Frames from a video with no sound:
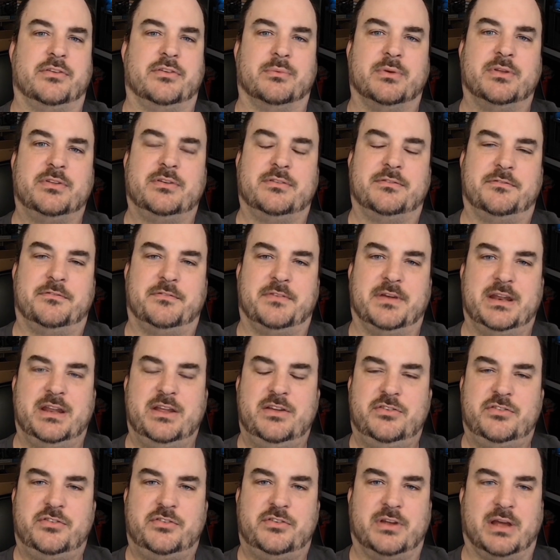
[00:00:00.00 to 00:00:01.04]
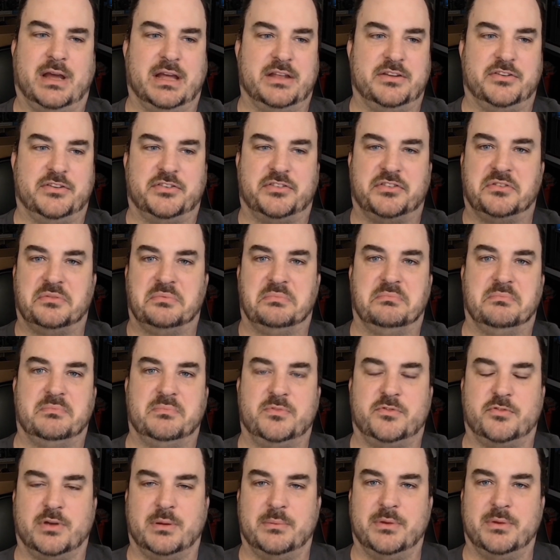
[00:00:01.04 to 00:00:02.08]
So once it finished, I just
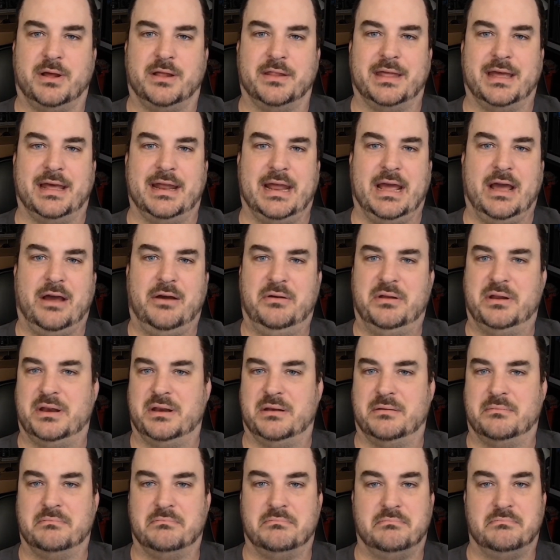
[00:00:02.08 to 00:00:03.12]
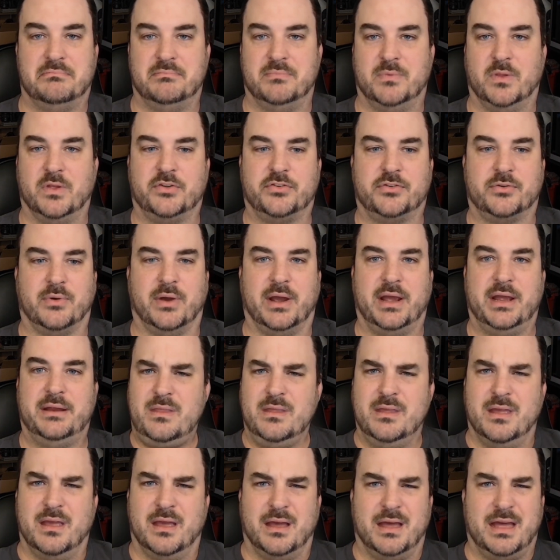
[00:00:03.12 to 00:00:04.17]
trimmed all that out and looks great.
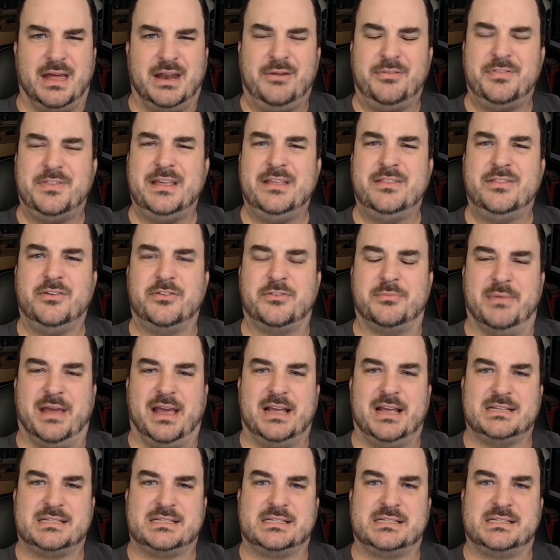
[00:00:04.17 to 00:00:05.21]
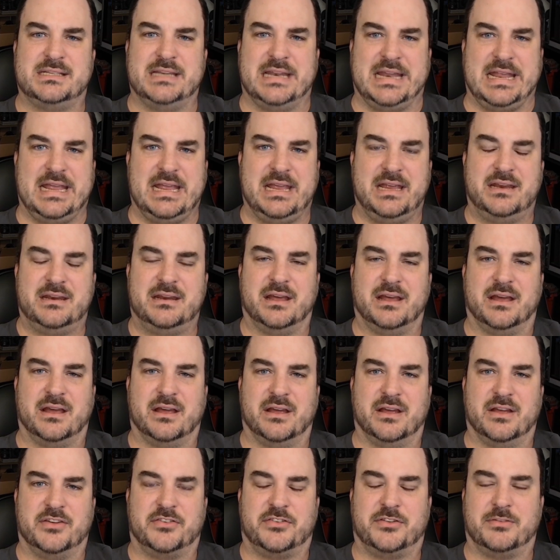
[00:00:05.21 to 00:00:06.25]
I don't think those masks need
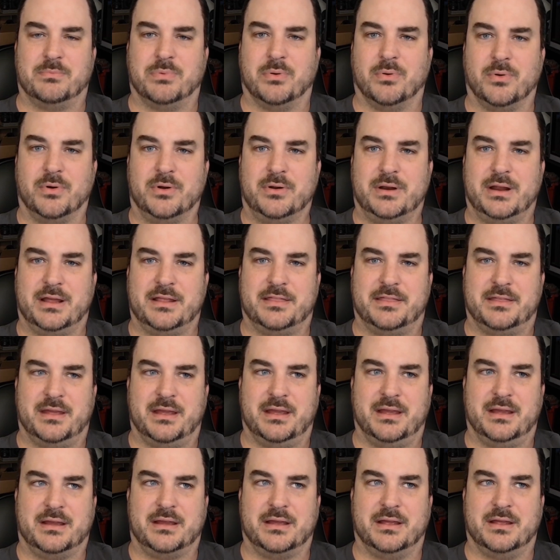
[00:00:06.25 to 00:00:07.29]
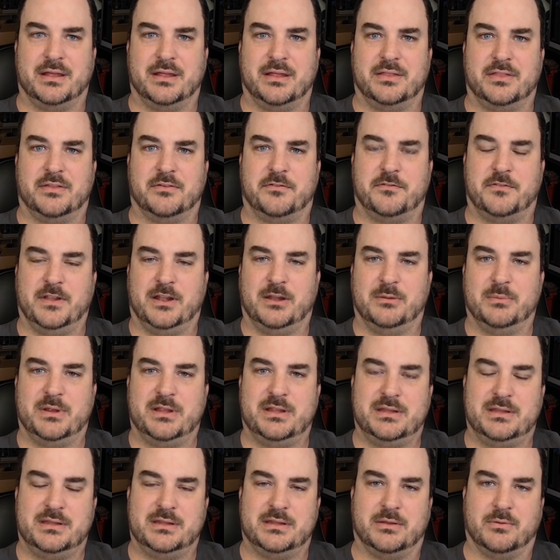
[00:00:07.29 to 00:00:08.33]
support. I think the
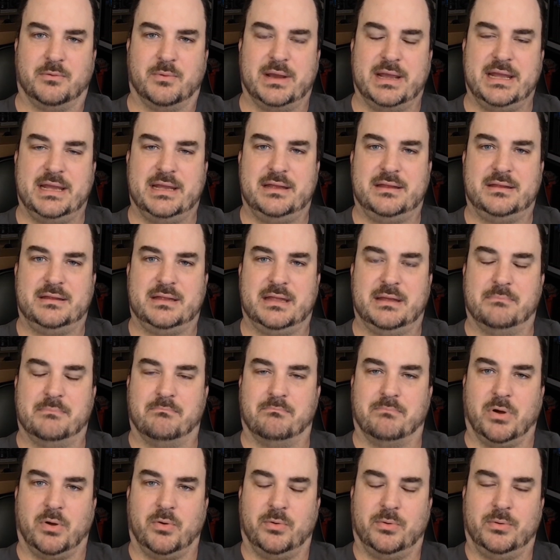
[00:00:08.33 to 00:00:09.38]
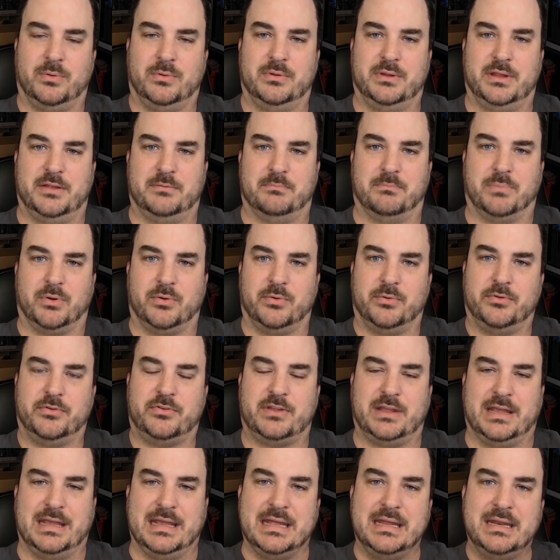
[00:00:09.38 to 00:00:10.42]
filament, the way it
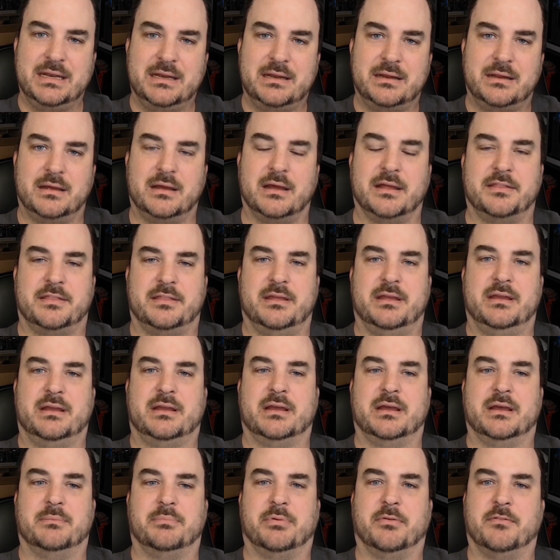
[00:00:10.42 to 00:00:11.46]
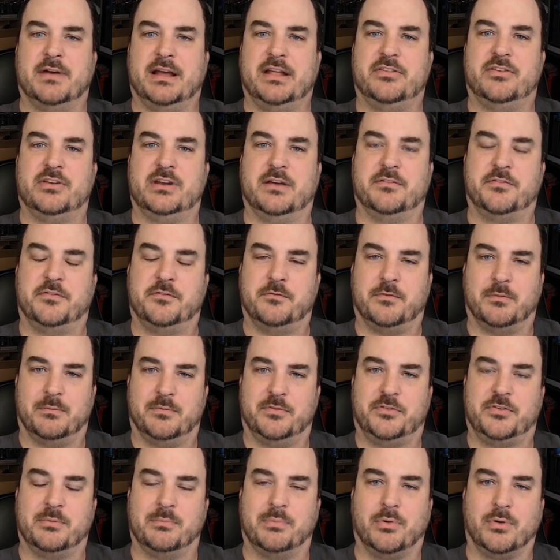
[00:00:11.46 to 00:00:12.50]
bowls in, I think provides enough
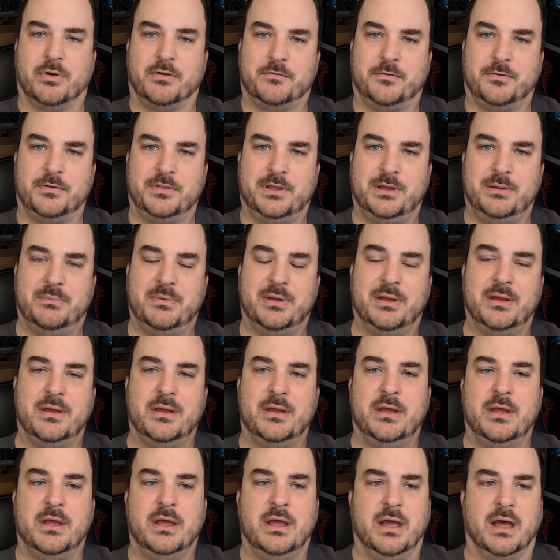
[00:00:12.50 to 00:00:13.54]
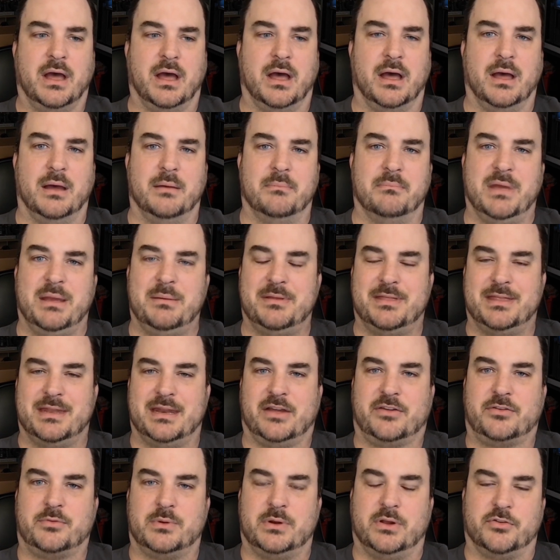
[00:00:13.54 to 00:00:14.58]
support for them. Maybe the
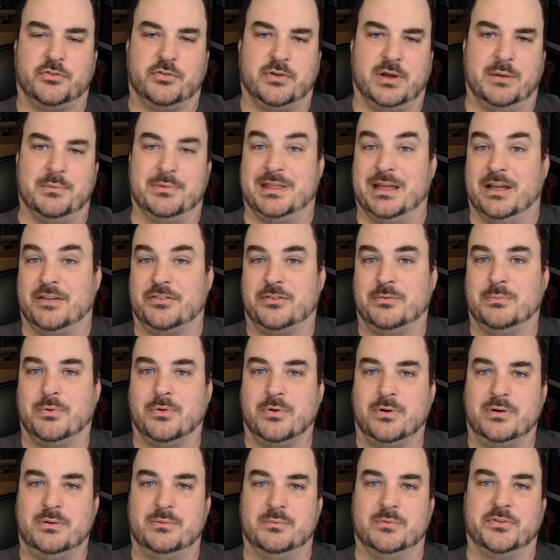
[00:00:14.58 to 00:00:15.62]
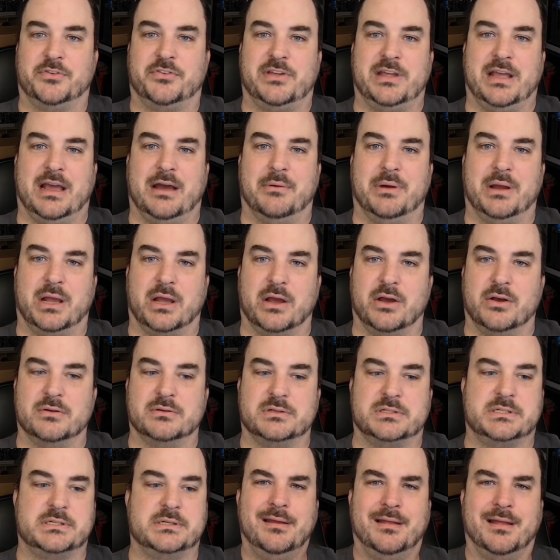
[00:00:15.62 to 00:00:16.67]
next one I'll try without support, and we'll see how it
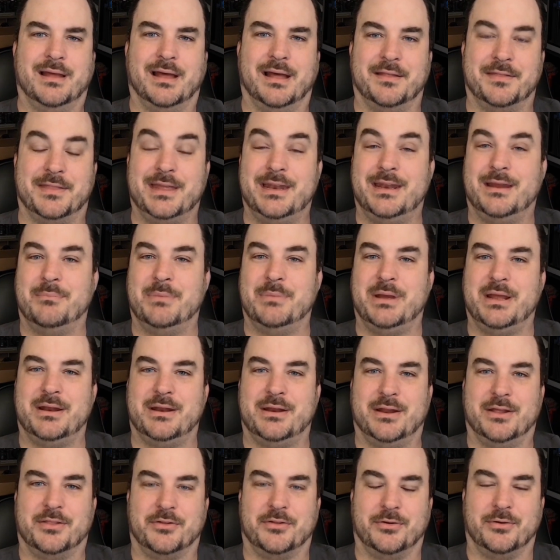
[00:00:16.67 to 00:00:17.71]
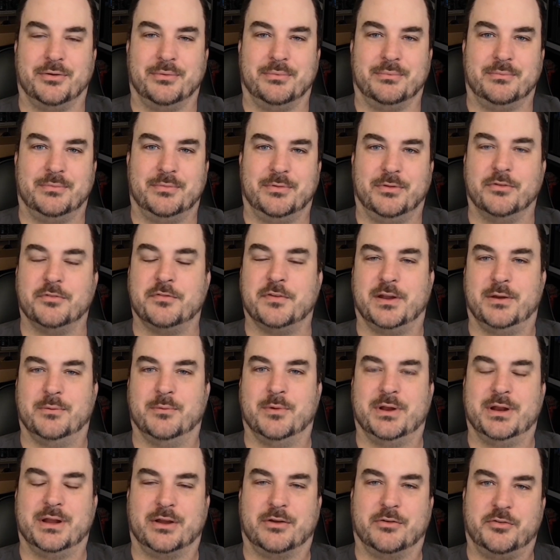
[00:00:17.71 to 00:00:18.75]
goes. Then I made another little fun
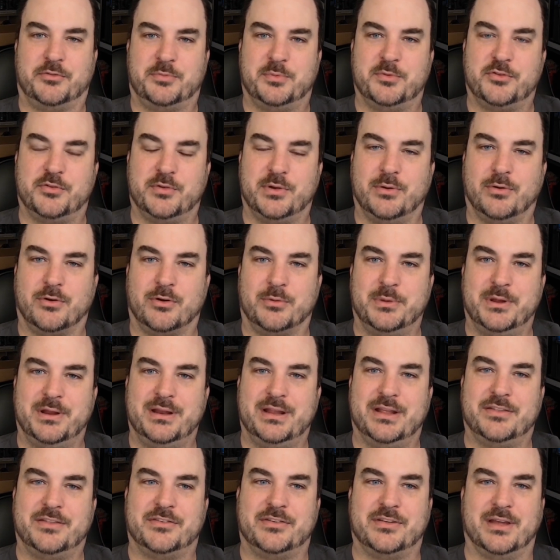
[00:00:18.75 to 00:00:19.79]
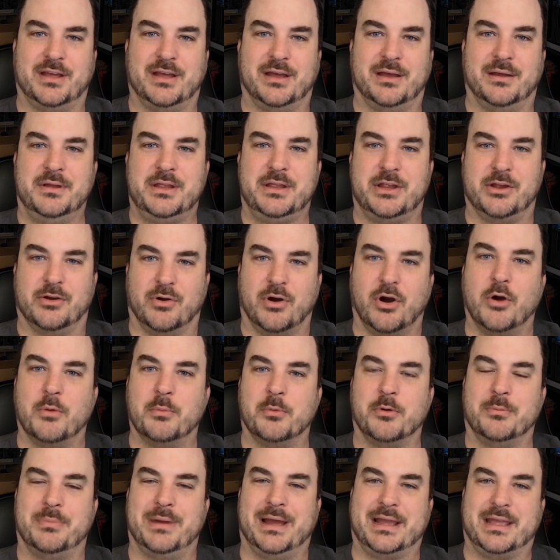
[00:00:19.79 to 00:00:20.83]
one, a Christmas tree ornament. It's
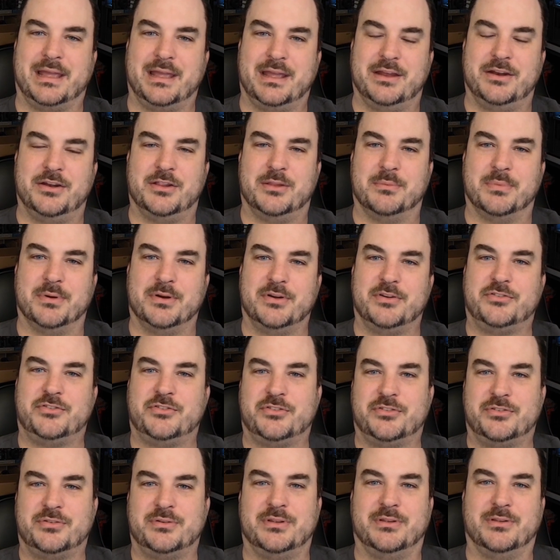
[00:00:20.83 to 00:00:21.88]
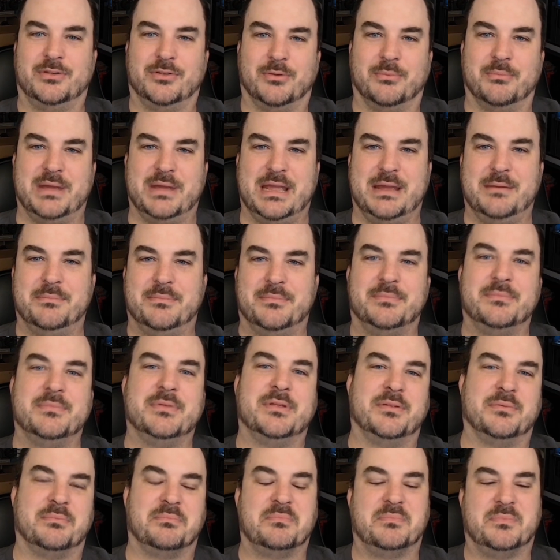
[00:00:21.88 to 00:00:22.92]
Homer backing into the bush, a little meme.
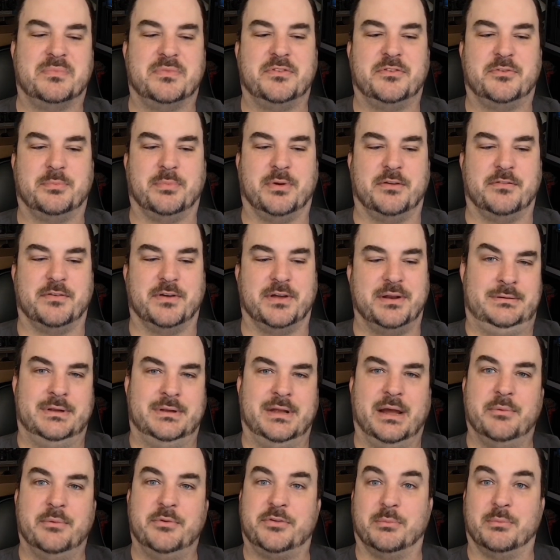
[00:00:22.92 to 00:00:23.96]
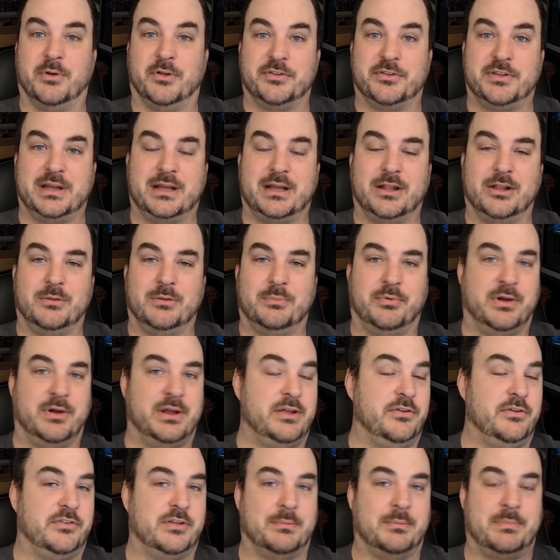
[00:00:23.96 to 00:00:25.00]
It's pretty fun. That was a multicolor
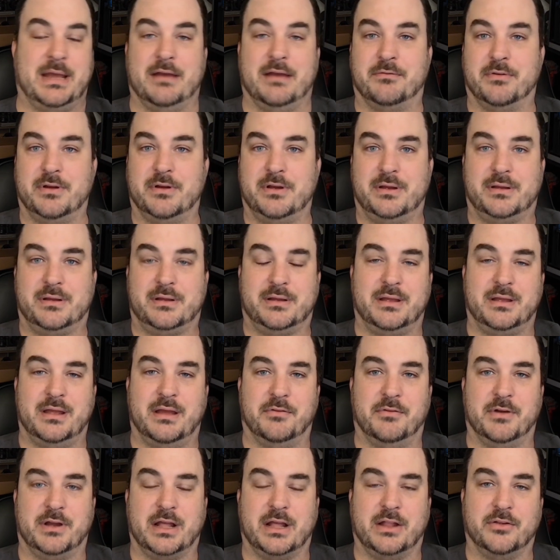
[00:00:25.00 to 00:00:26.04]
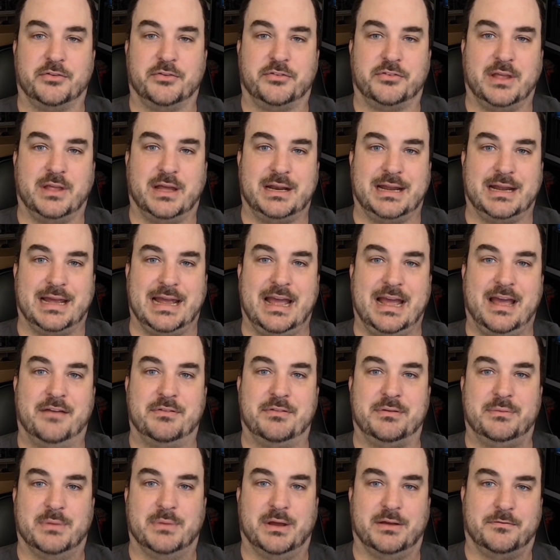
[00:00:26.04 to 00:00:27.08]
print. Used up every color slot I
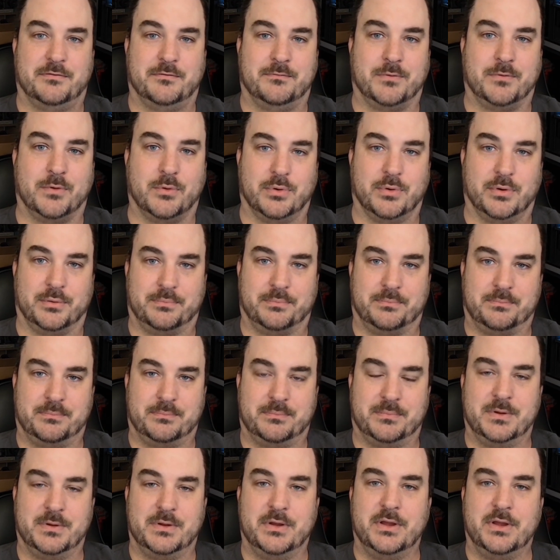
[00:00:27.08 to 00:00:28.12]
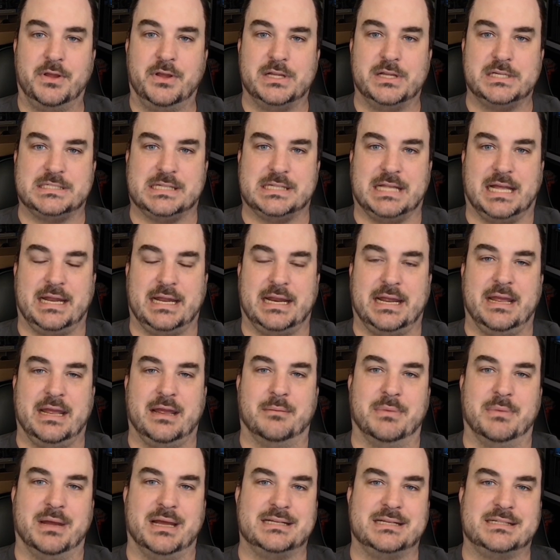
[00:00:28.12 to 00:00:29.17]
have in my 4-slot
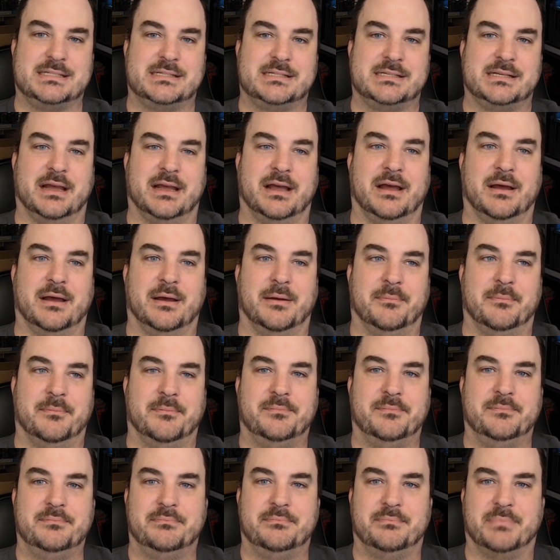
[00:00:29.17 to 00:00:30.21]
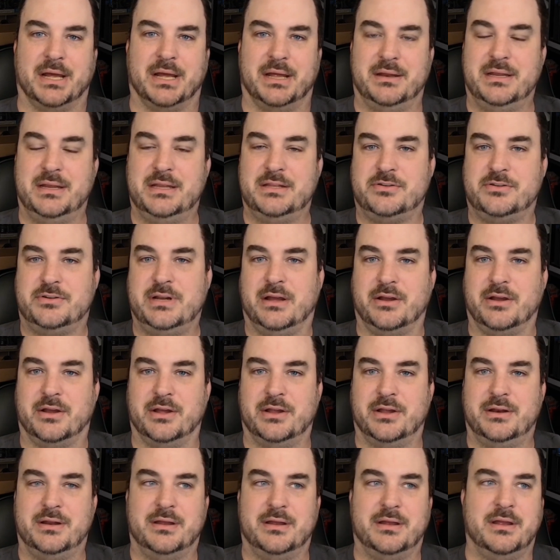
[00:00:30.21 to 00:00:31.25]
AMS. But it turned out
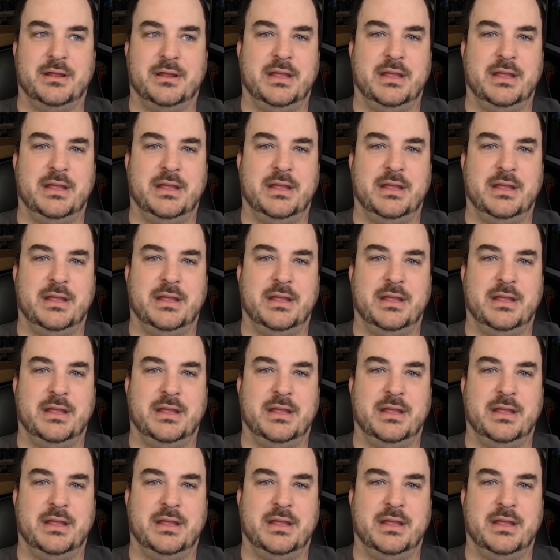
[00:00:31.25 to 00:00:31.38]
good.